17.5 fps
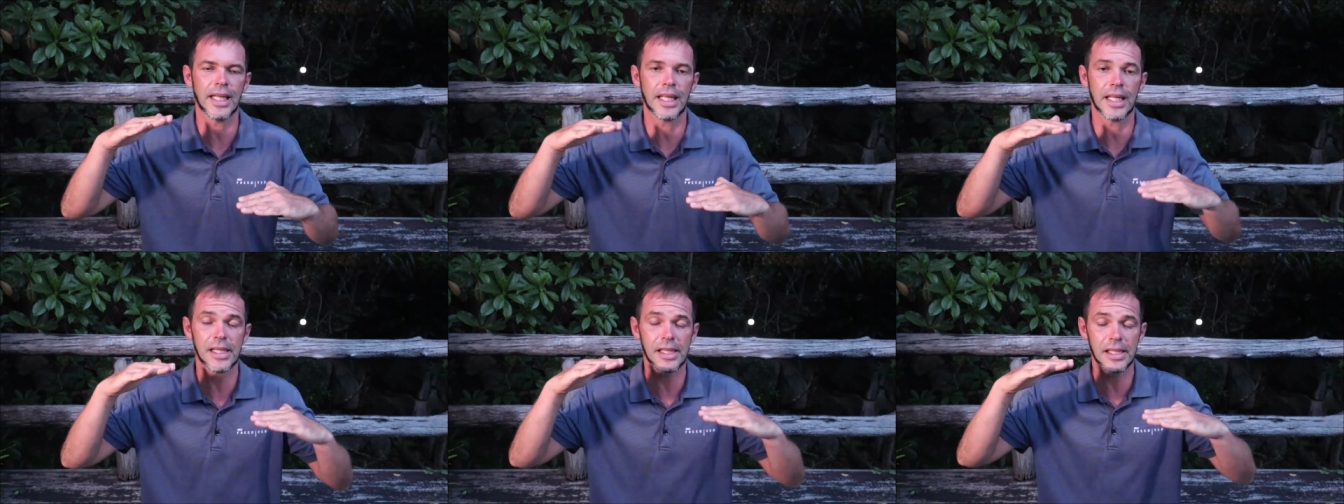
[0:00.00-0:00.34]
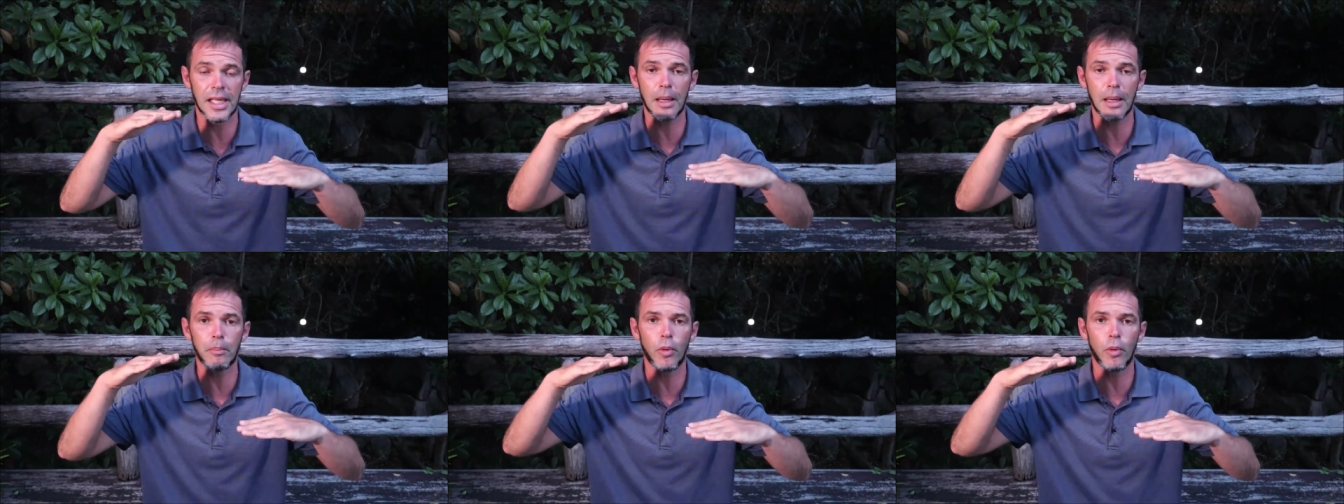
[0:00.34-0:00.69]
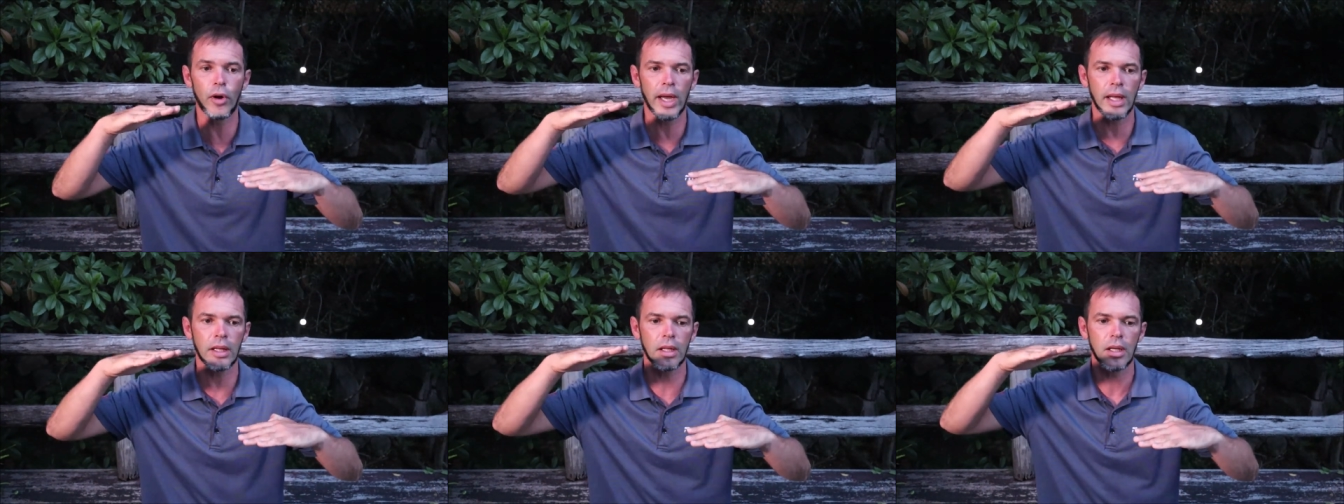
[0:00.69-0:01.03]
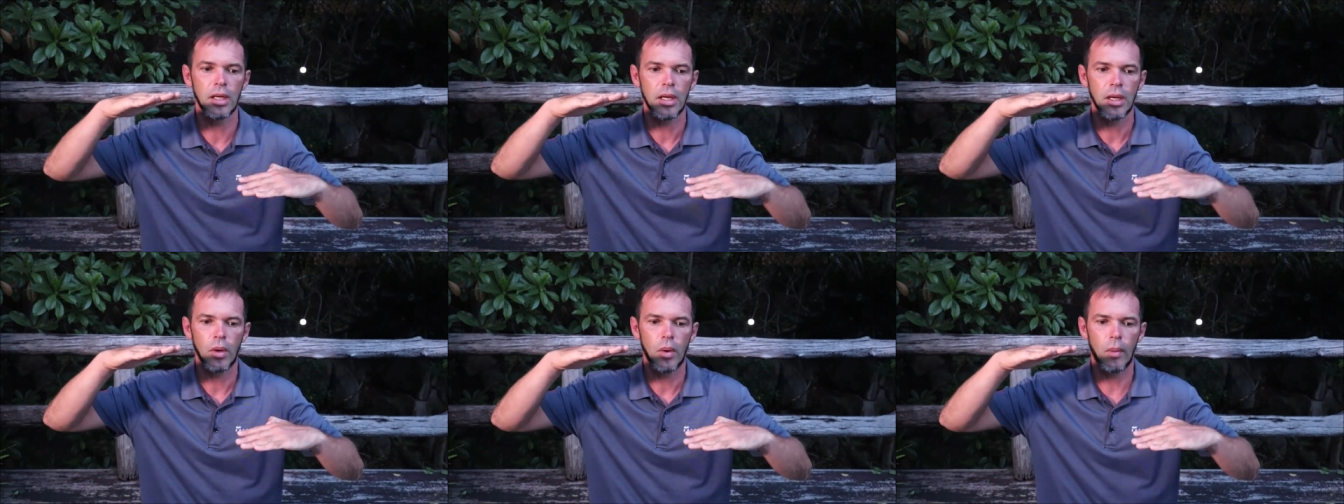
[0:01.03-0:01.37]
And at some point
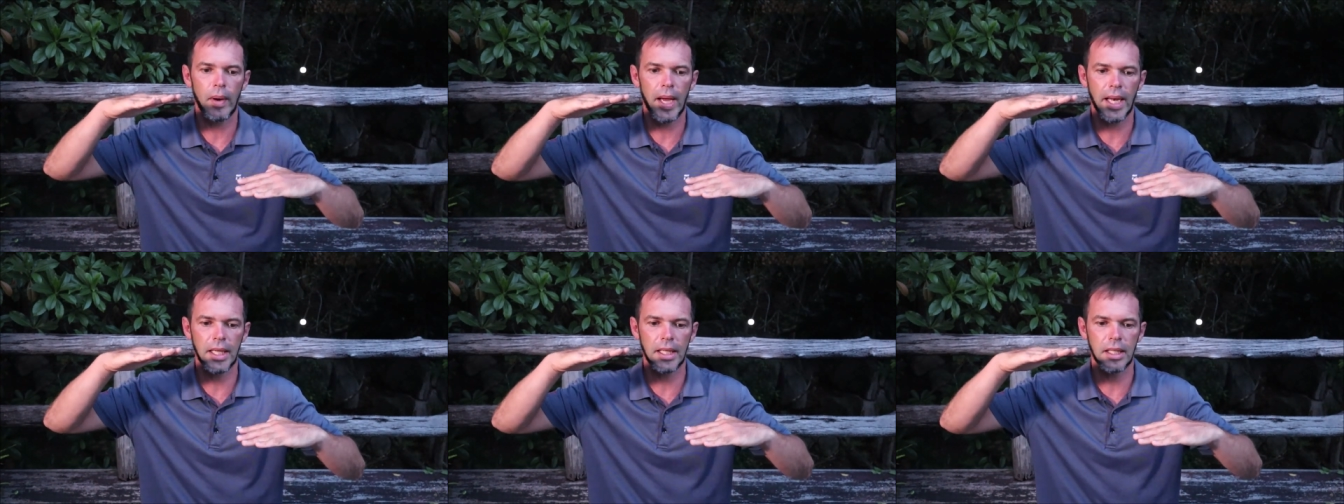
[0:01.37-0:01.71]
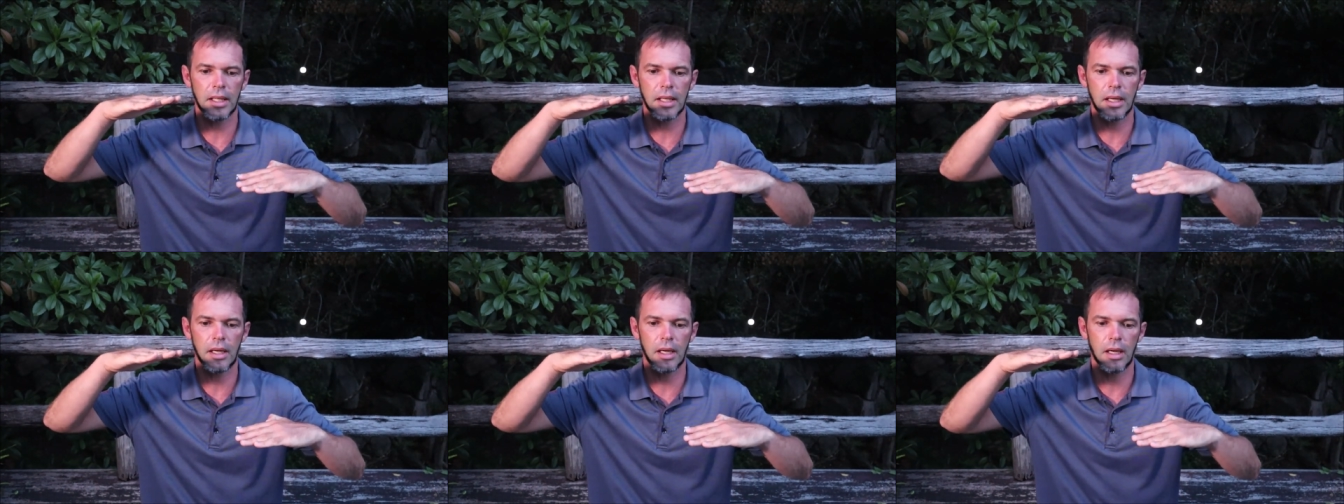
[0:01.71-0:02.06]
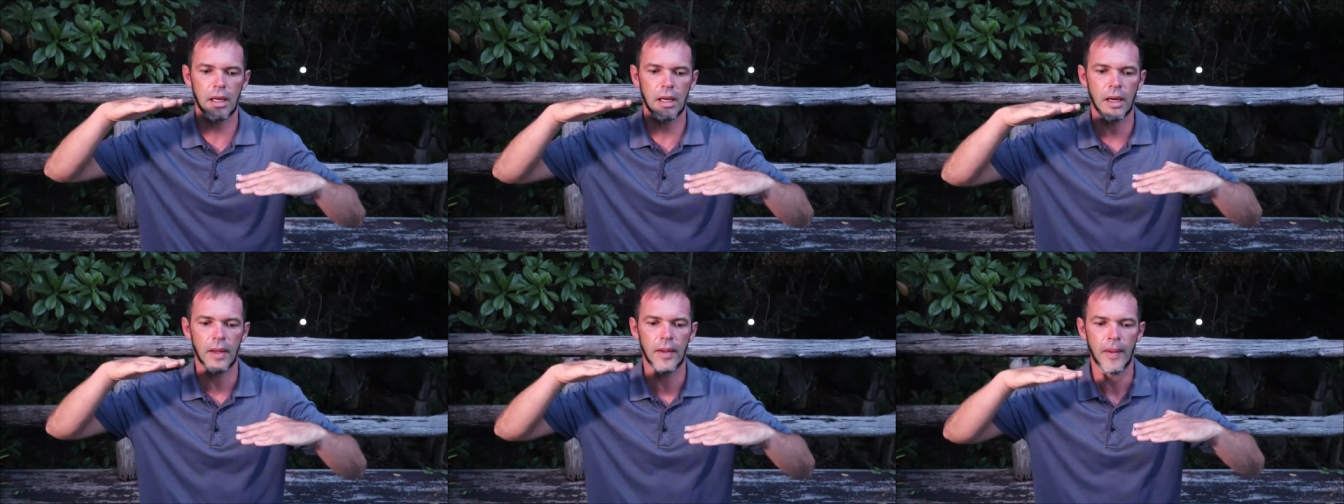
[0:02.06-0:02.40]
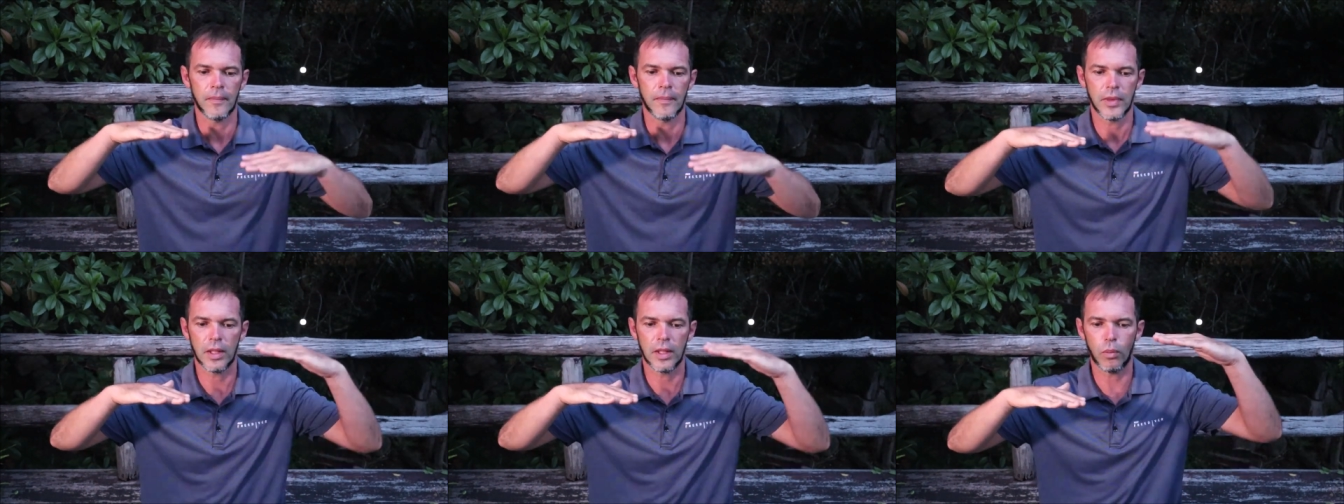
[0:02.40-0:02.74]
when
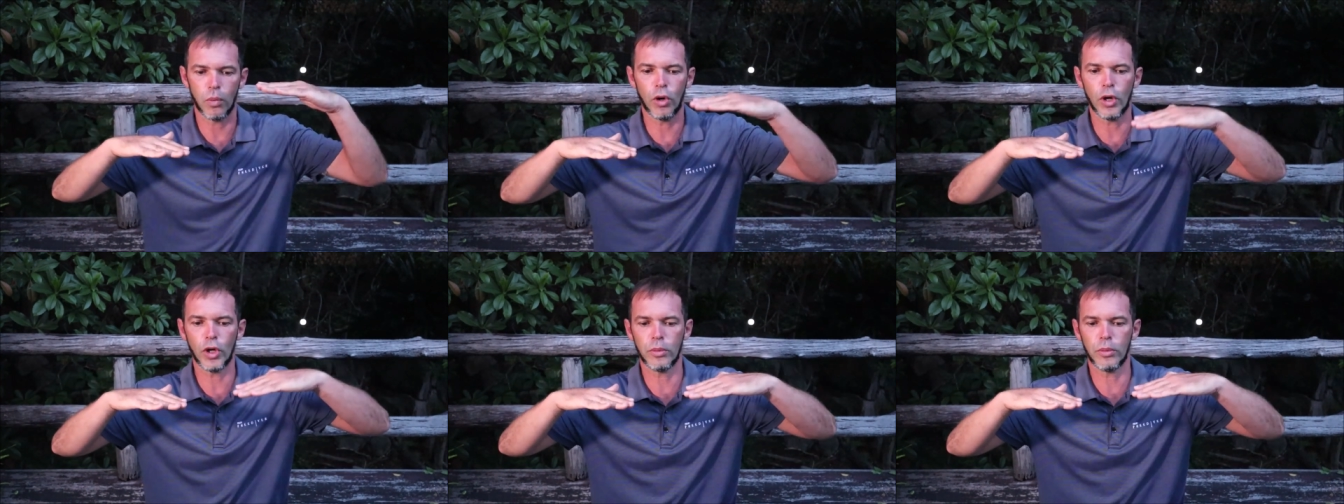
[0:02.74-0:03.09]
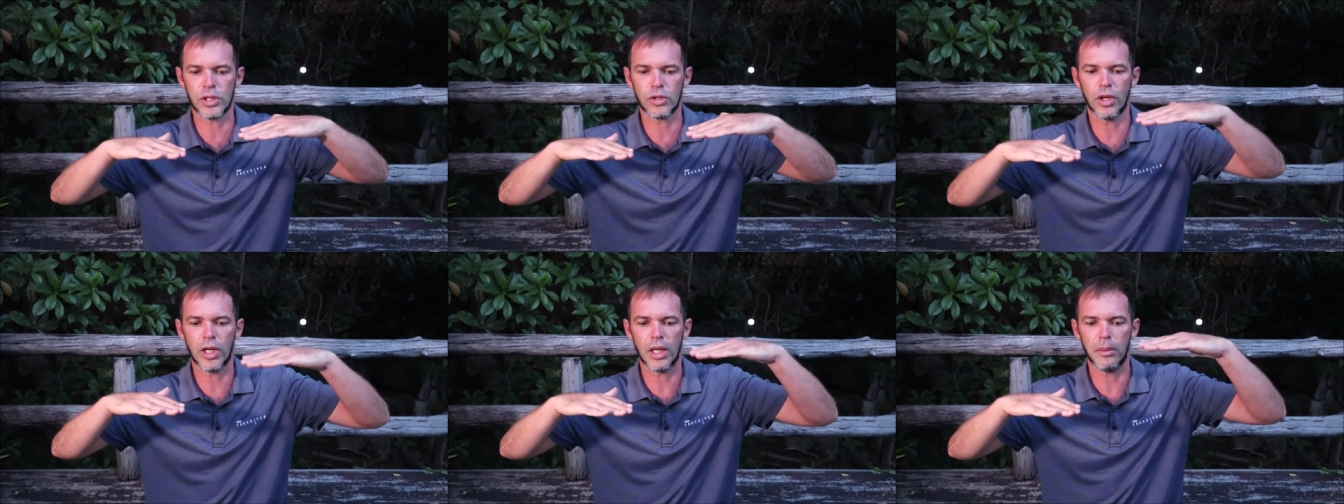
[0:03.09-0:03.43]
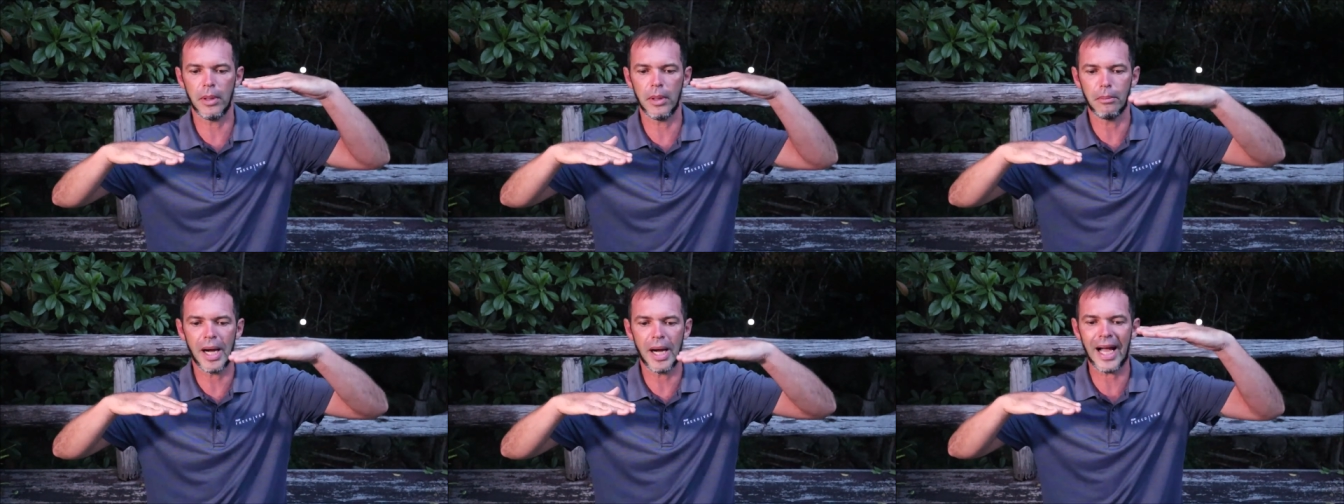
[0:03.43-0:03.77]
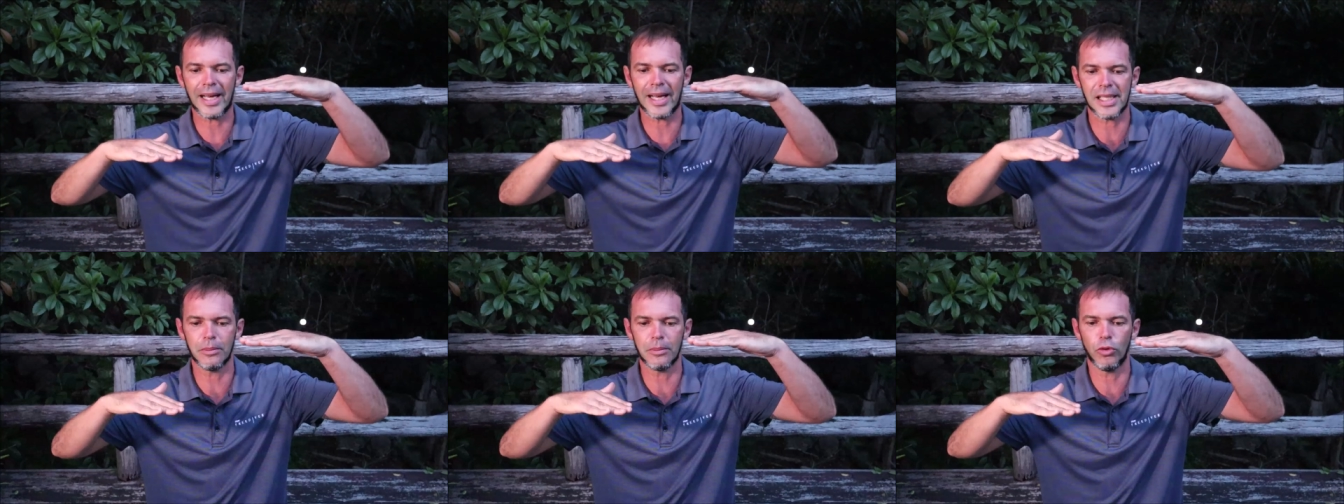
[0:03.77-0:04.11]
the volume is gonna be
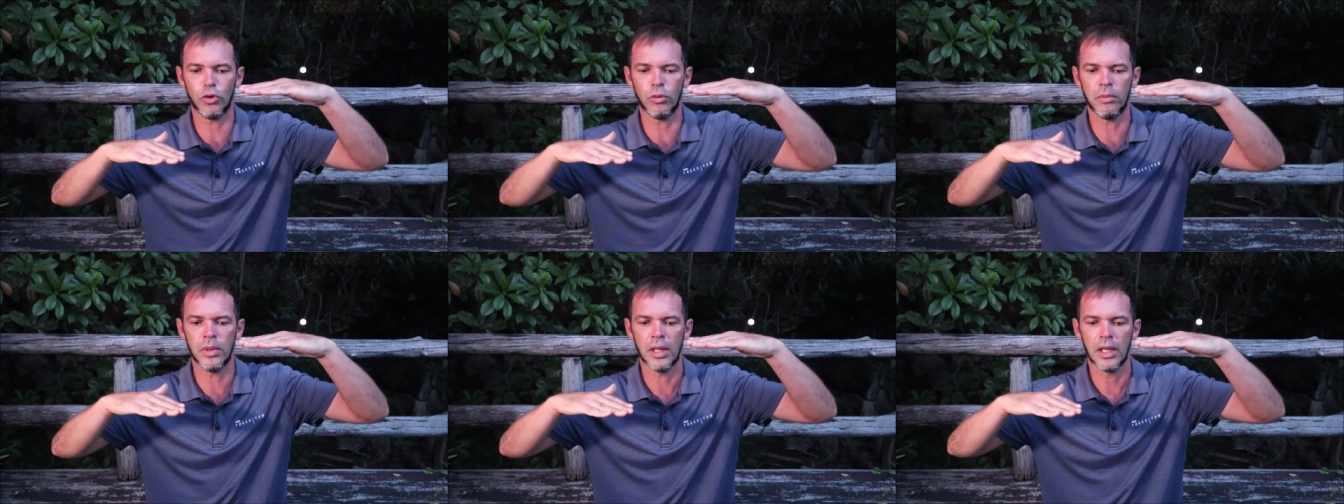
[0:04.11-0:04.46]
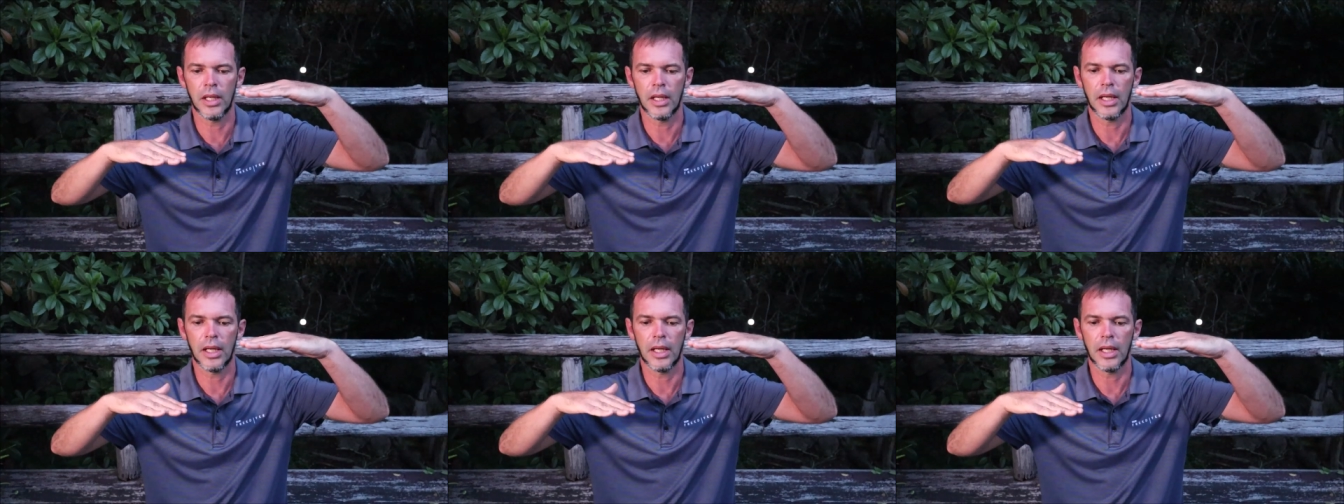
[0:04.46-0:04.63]
maximum,